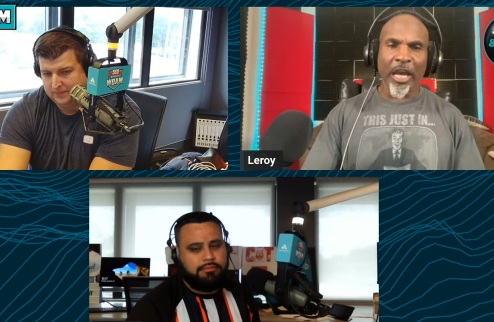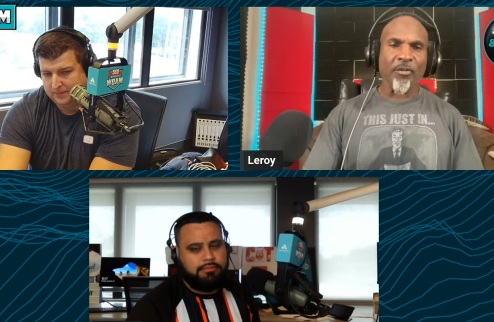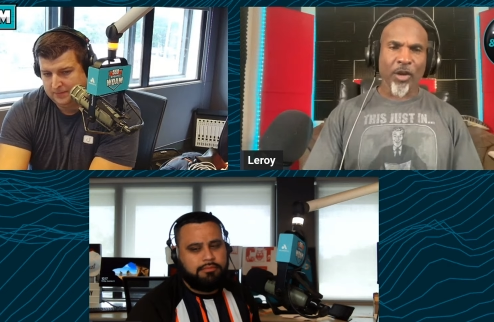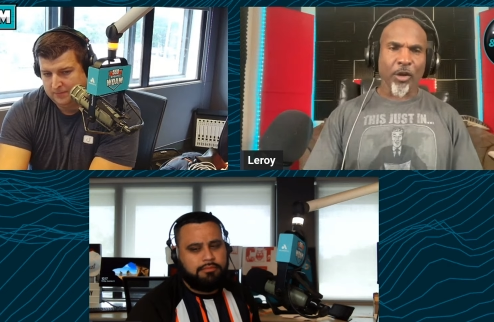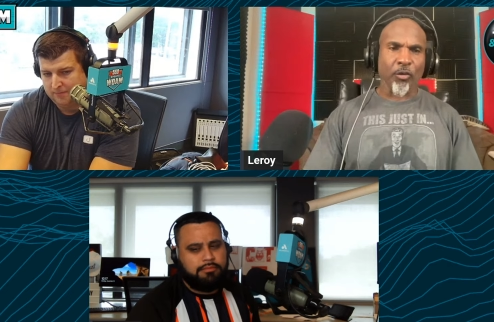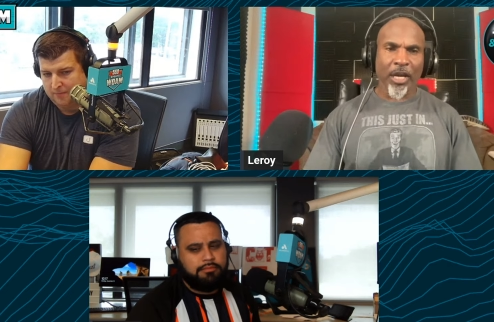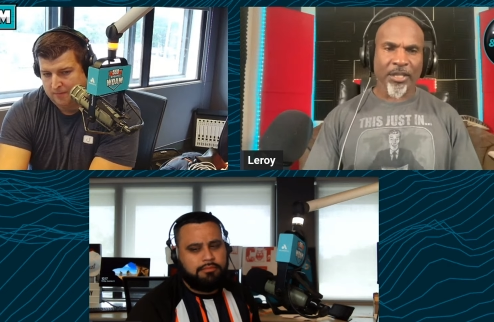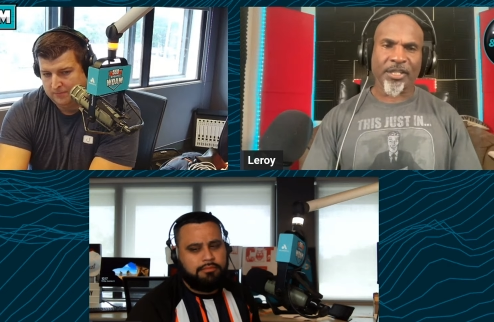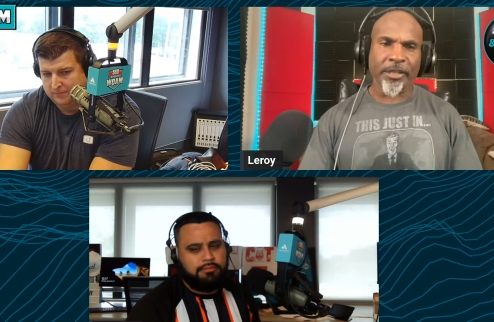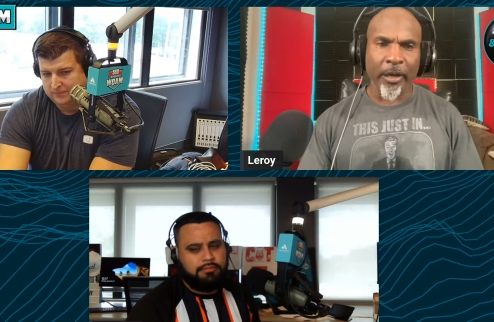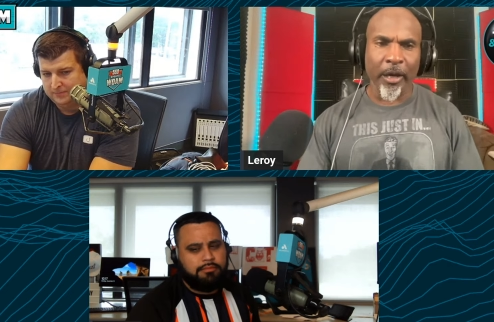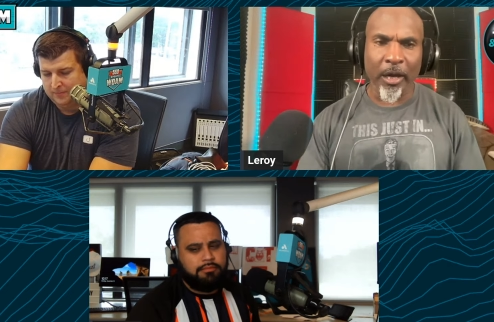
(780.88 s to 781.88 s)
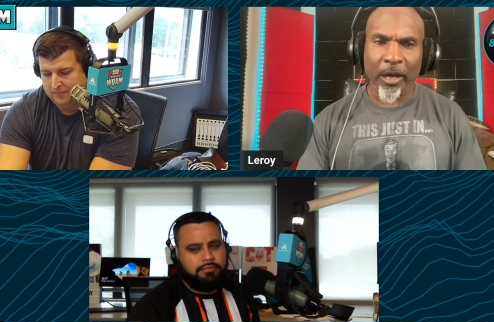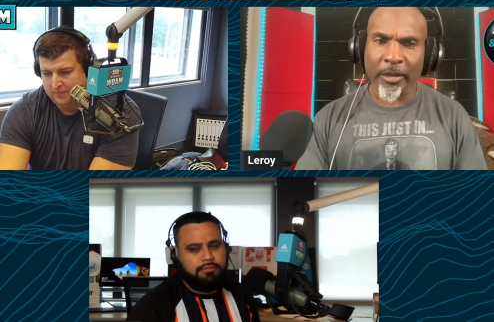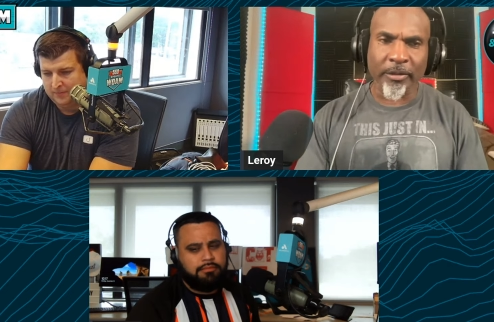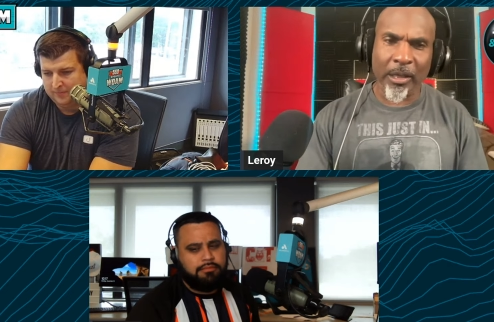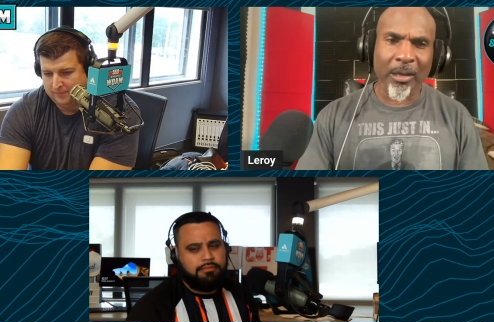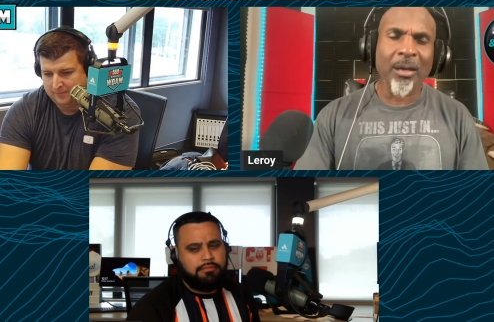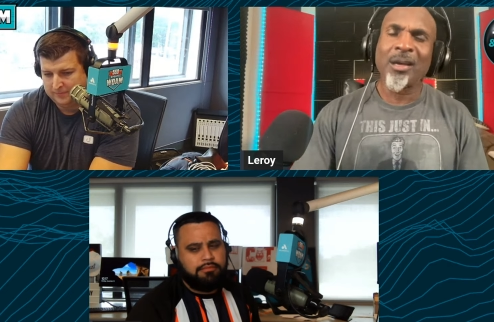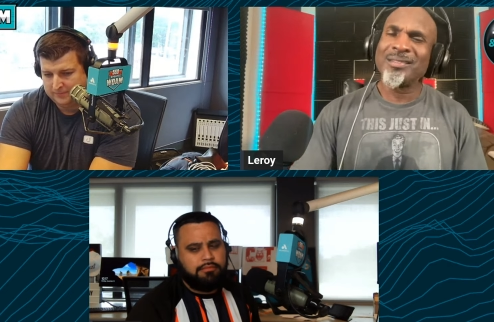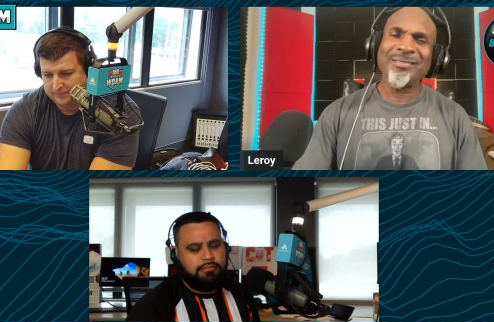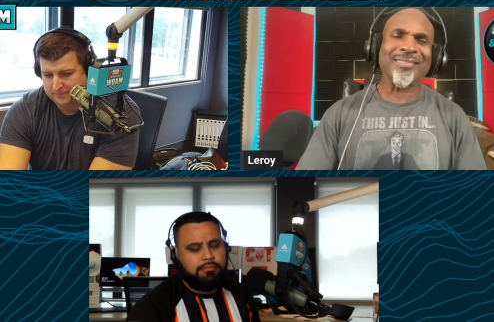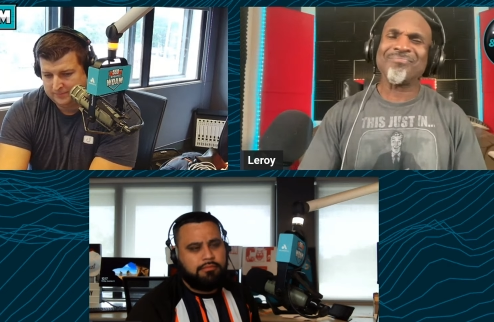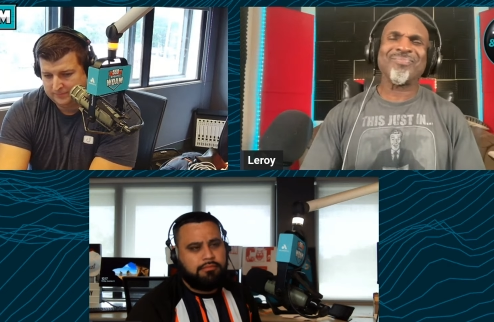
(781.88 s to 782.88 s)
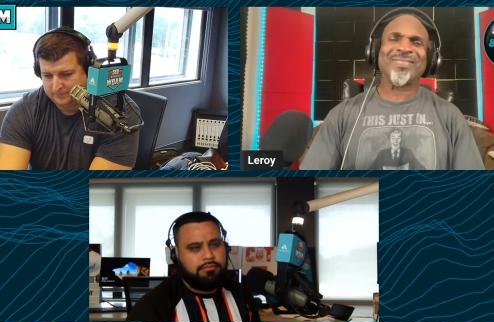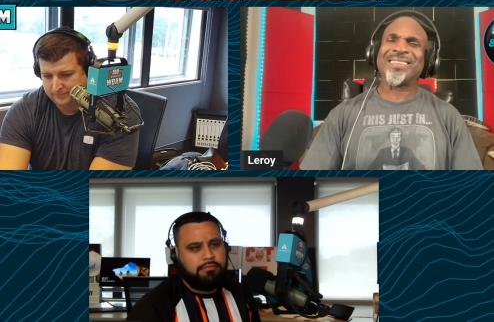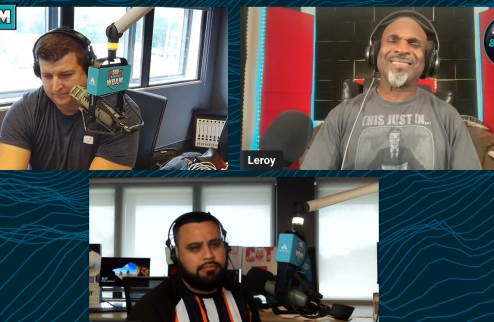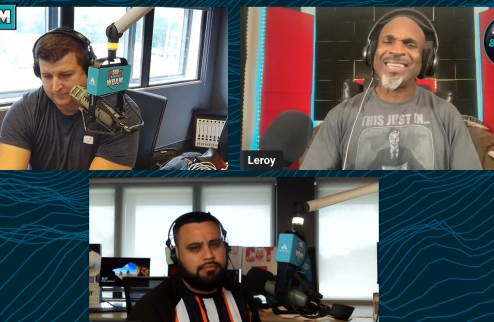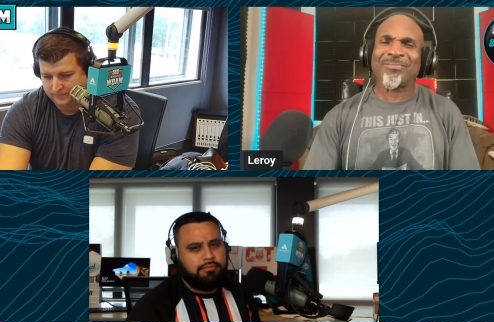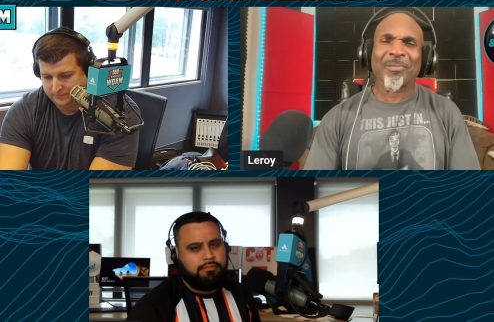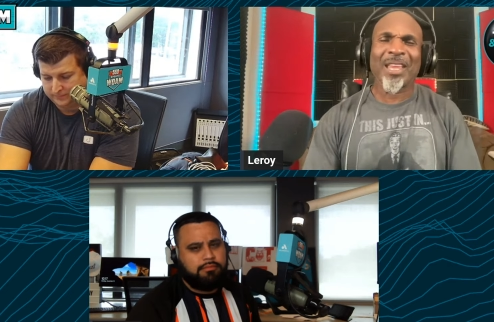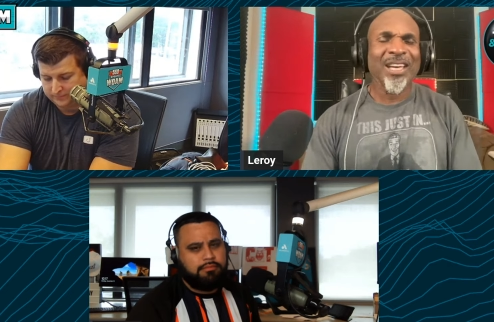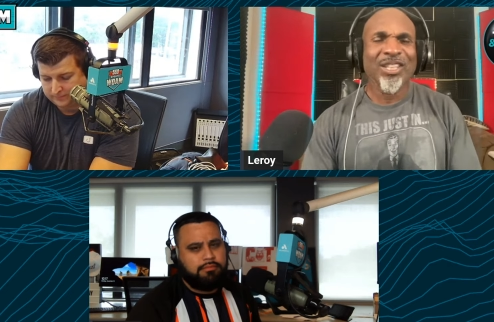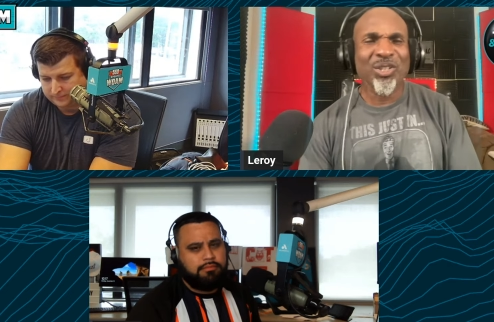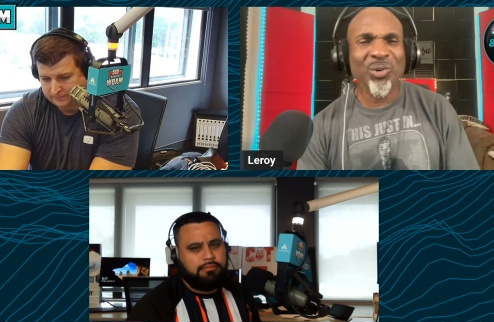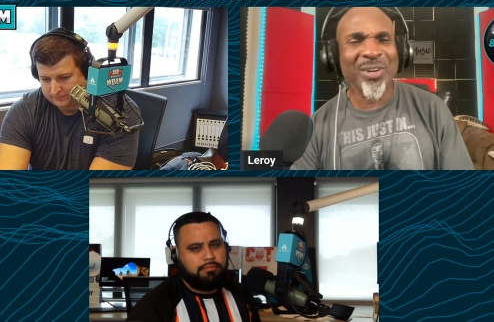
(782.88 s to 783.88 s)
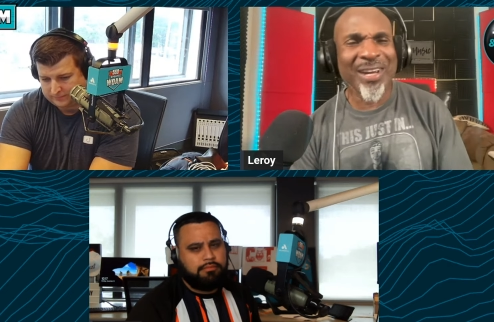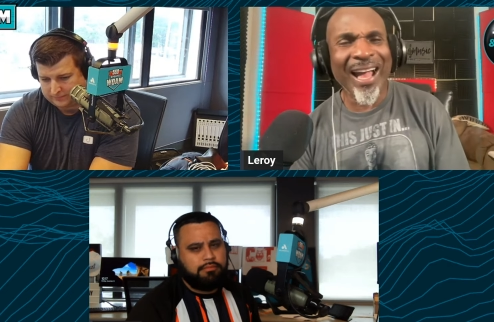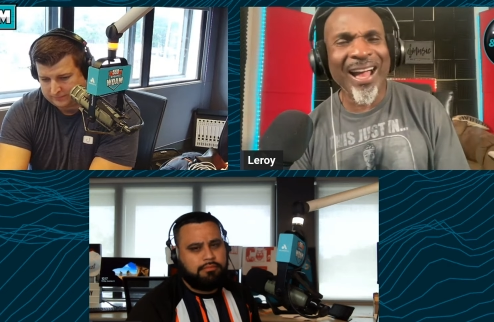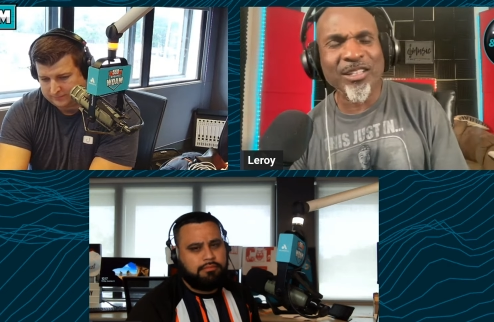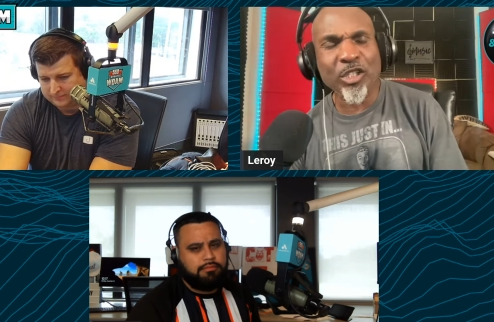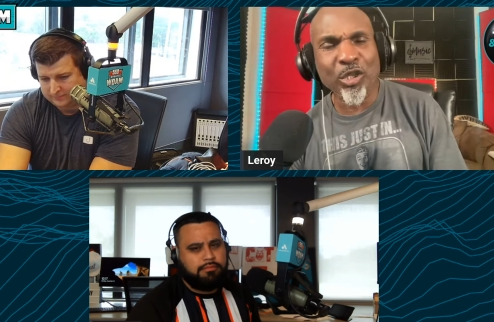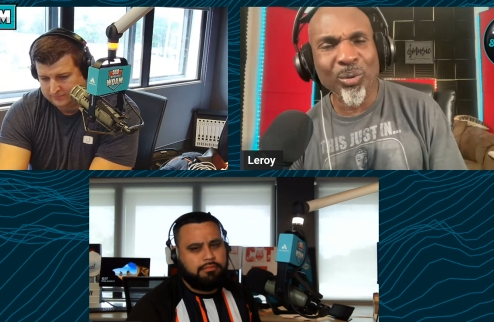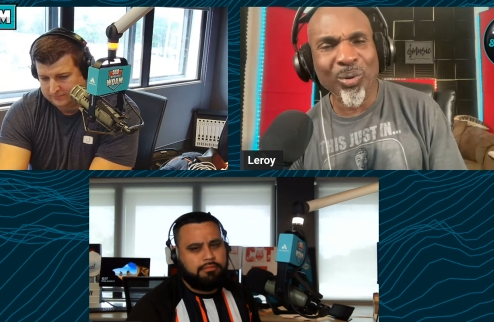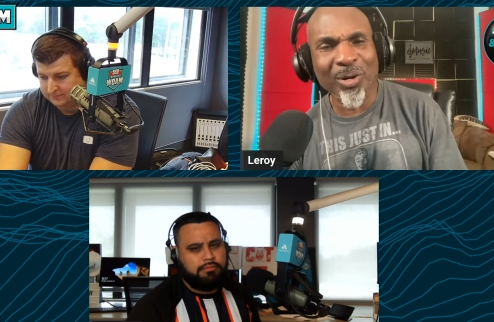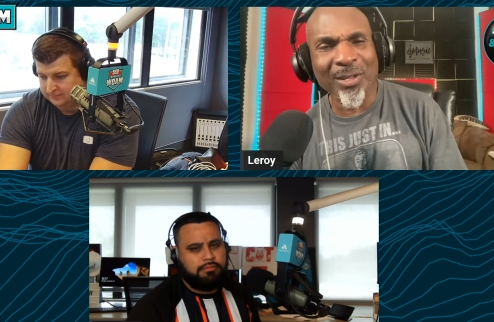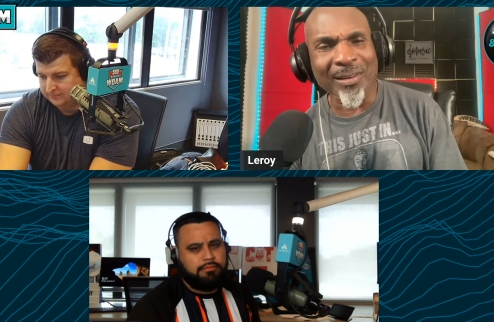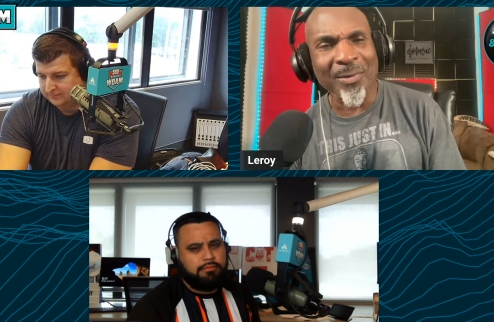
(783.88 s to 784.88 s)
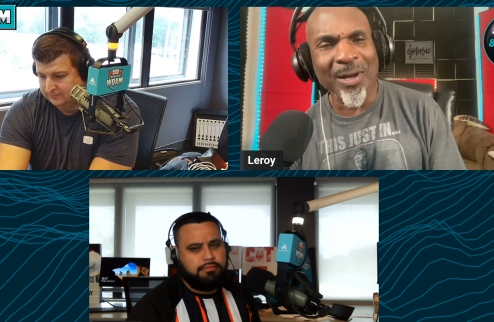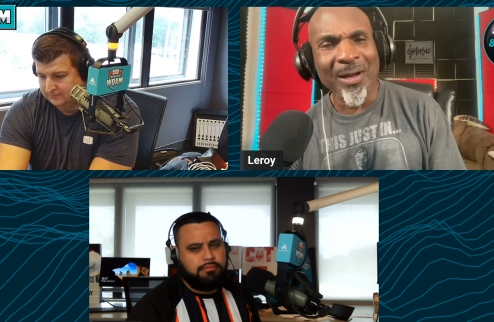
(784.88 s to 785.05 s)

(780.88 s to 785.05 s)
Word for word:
Speaker 1: regressed. Uh, like you got two of the